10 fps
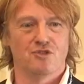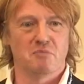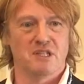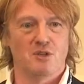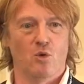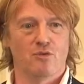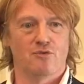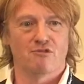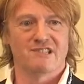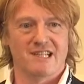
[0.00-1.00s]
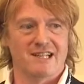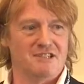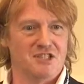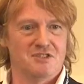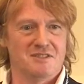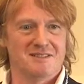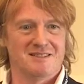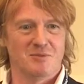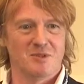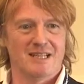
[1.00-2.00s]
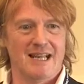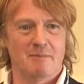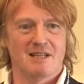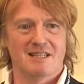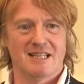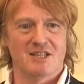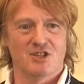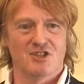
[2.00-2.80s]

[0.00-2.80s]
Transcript: be authoritarian with a capital L,